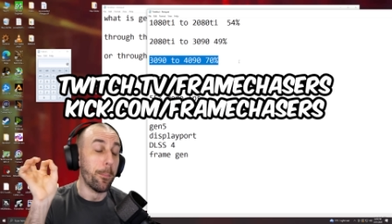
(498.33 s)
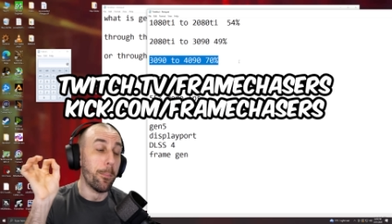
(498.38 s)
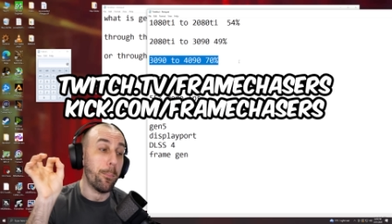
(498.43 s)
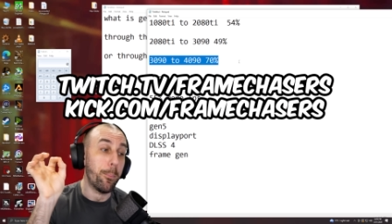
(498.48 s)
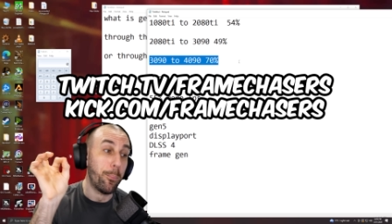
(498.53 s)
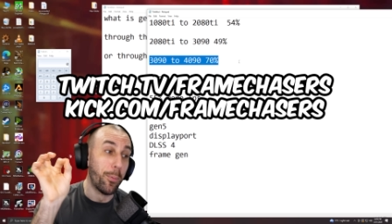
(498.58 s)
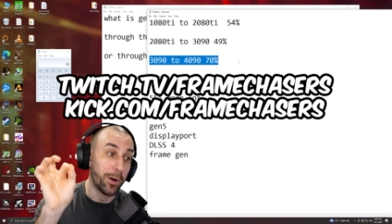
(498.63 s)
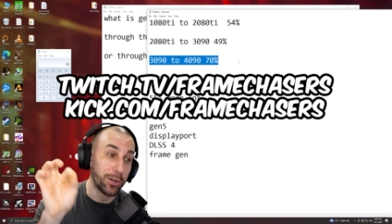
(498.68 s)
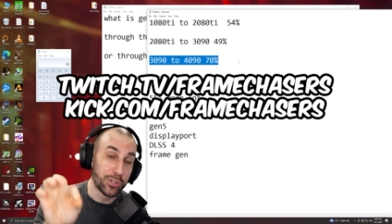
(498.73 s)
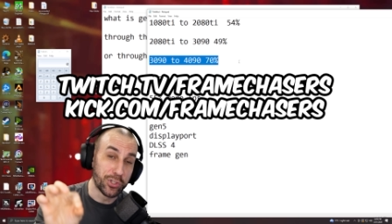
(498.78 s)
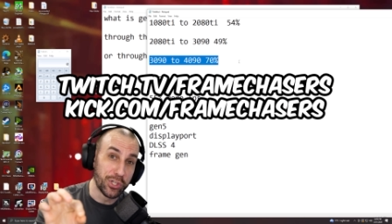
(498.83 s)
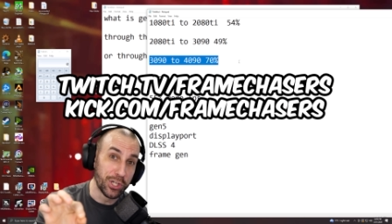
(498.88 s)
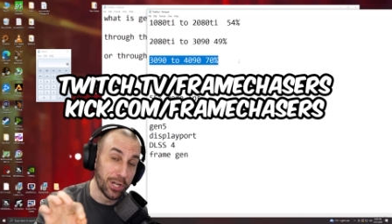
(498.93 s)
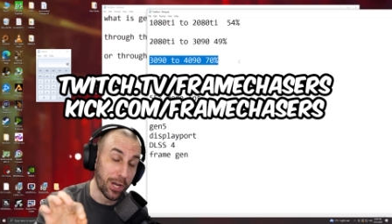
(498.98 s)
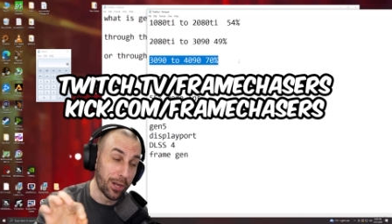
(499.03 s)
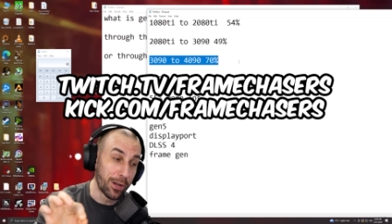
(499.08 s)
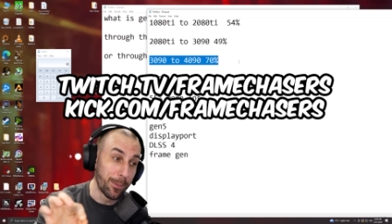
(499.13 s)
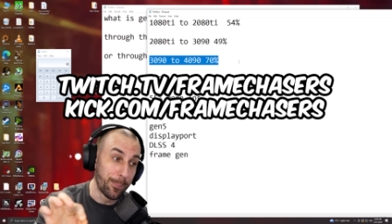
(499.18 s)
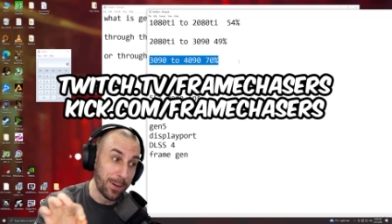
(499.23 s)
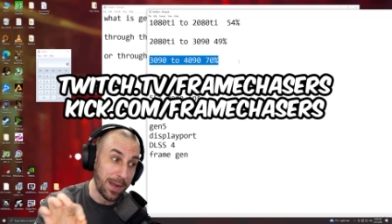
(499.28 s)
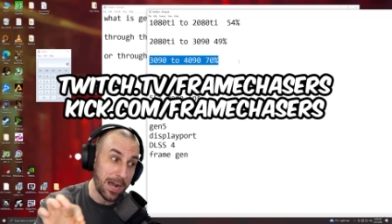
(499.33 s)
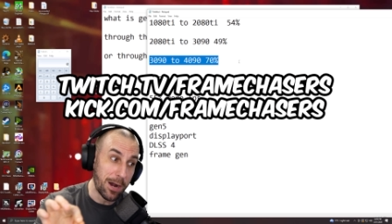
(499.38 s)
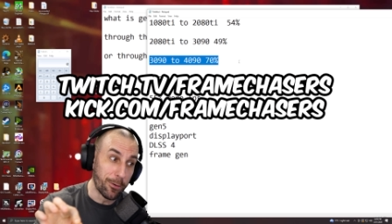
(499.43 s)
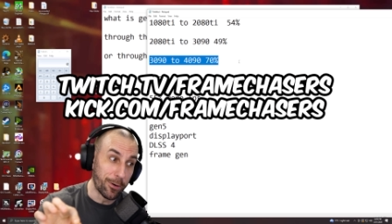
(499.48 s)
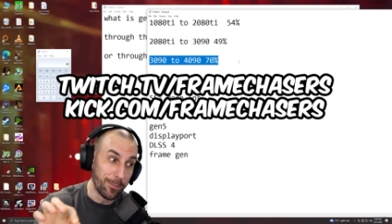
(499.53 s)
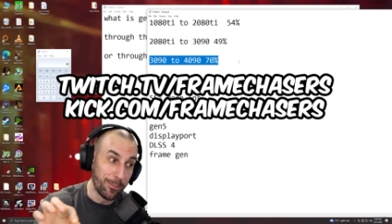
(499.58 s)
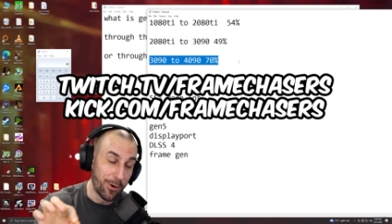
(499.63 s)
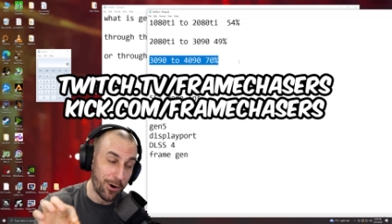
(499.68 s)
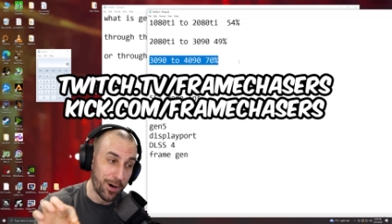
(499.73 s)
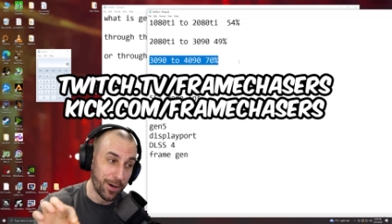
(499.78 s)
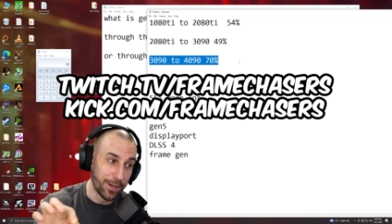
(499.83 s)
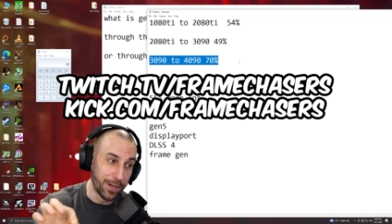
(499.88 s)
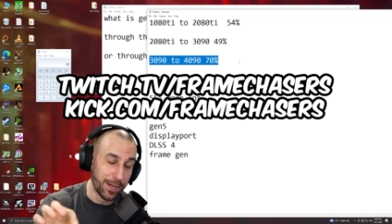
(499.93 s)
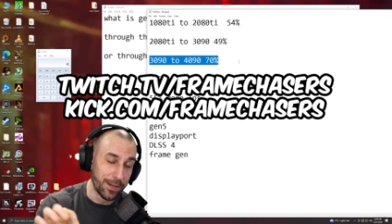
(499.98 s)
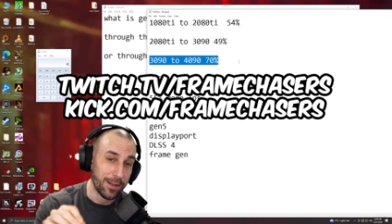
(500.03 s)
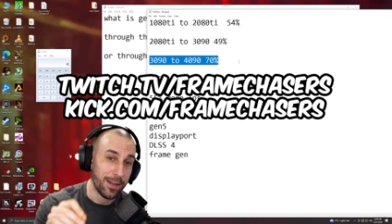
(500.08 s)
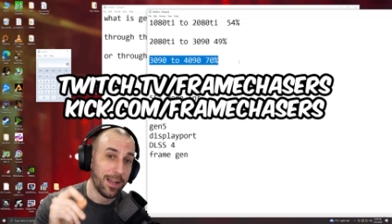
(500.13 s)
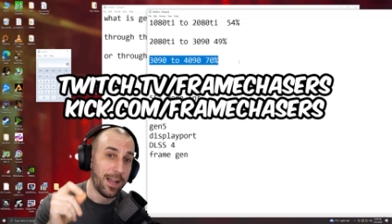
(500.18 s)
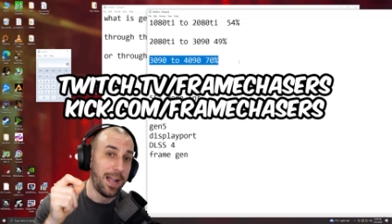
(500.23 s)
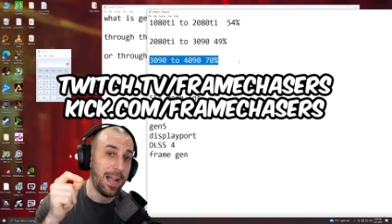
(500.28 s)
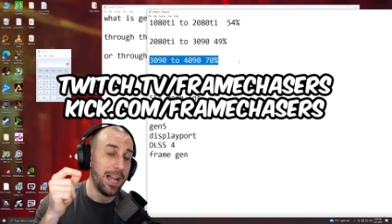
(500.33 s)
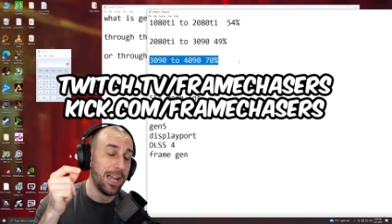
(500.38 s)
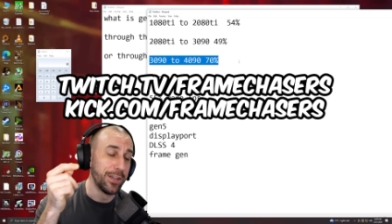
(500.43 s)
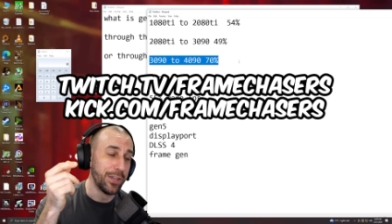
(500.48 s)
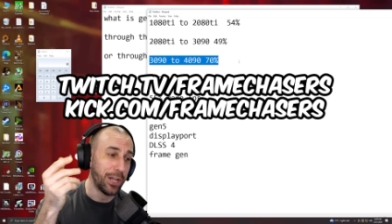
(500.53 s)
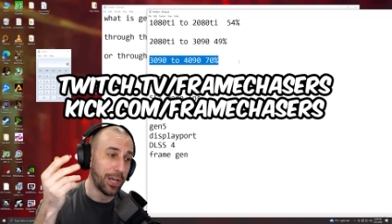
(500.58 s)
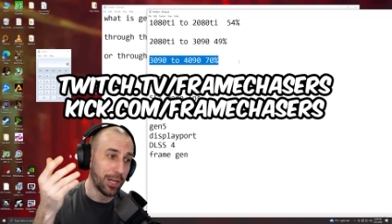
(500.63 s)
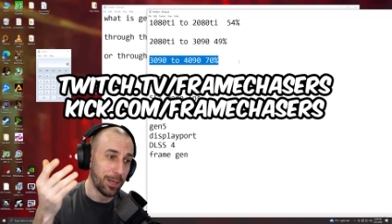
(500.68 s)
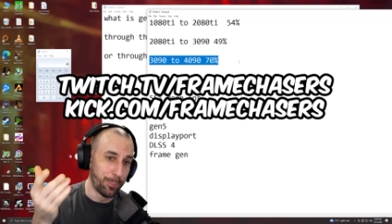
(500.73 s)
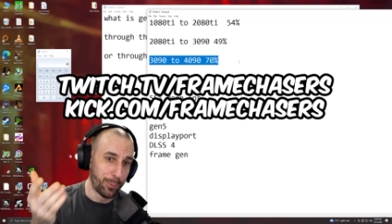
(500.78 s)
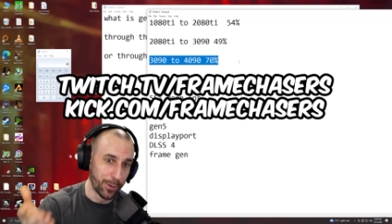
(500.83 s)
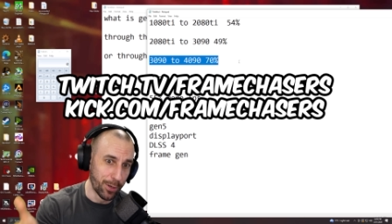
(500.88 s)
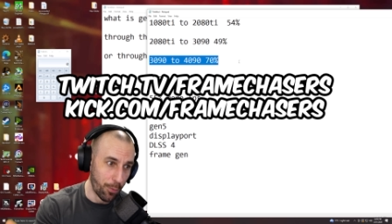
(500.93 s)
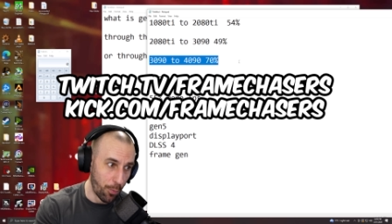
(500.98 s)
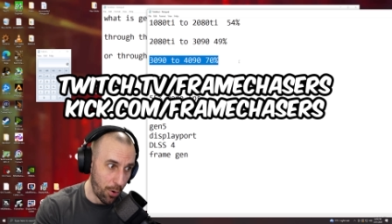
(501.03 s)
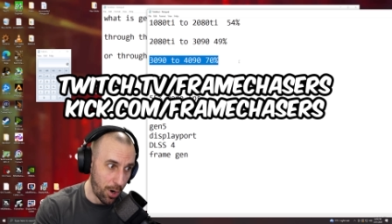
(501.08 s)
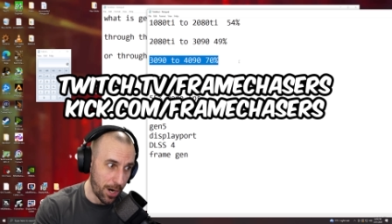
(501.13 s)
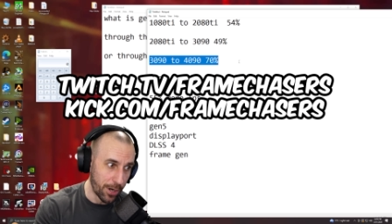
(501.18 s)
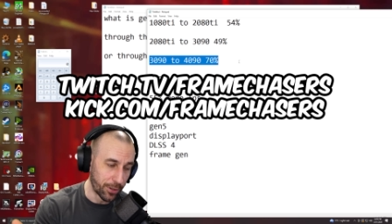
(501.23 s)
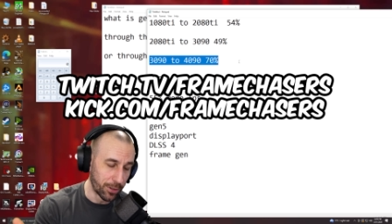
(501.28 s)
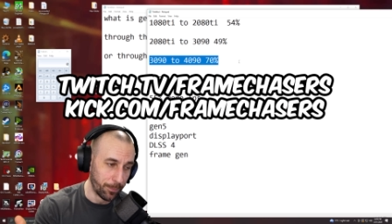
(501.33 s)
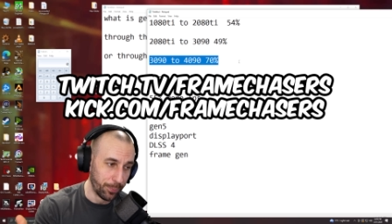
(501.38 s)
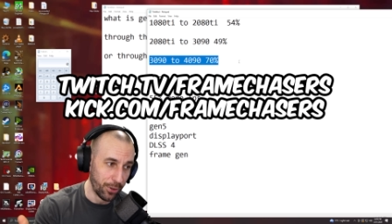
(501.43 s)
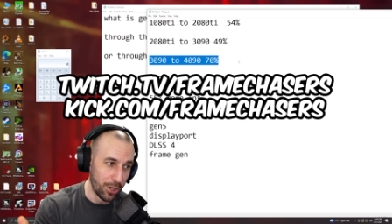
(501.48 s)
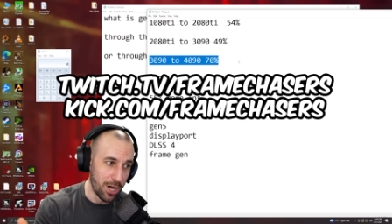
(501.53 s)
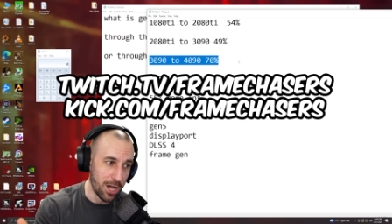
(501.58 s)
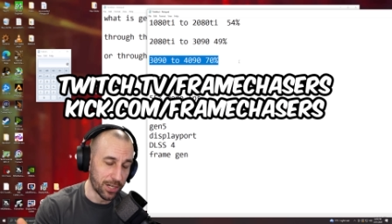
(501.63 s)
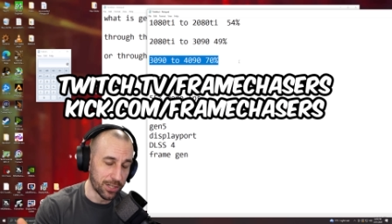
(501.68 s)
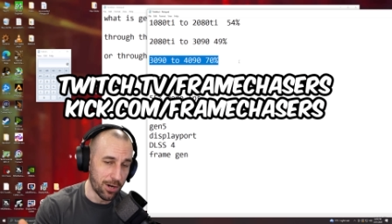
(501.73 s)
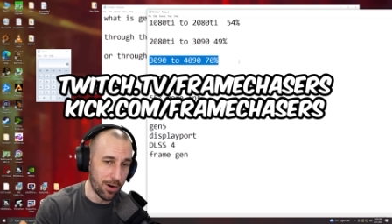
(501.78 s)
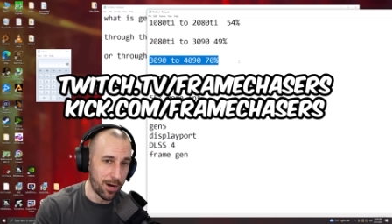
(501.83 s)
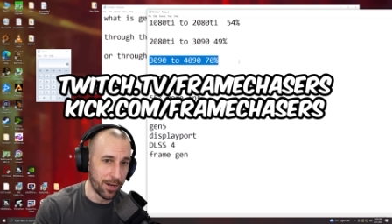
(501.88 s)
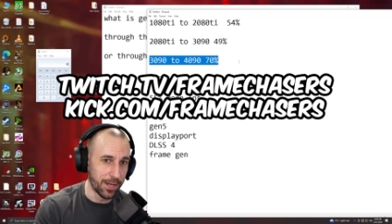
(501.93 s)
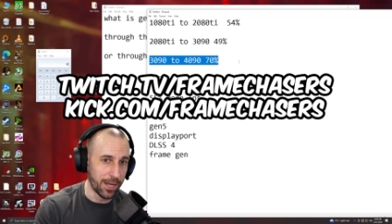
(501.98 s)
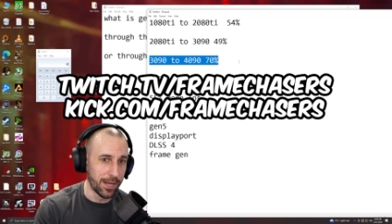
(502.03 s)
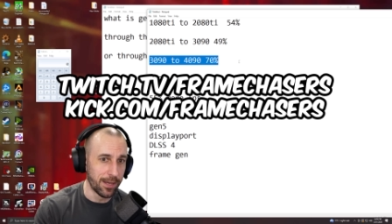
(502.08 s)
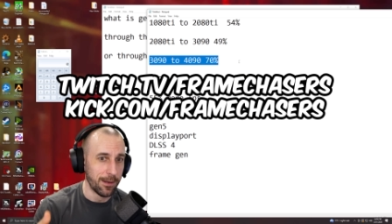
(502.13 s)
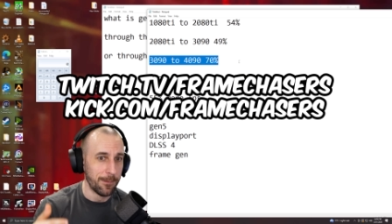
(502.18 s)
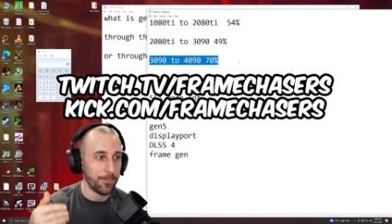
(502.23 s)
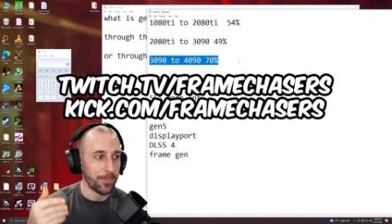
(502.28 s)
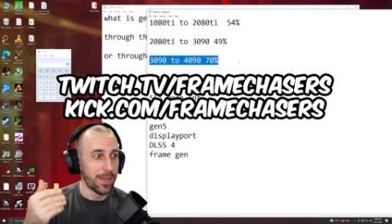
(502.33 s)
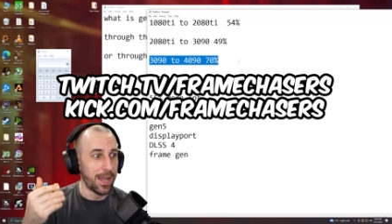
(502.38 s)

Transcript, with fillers: but you got to power mod it and you got to put a water block on it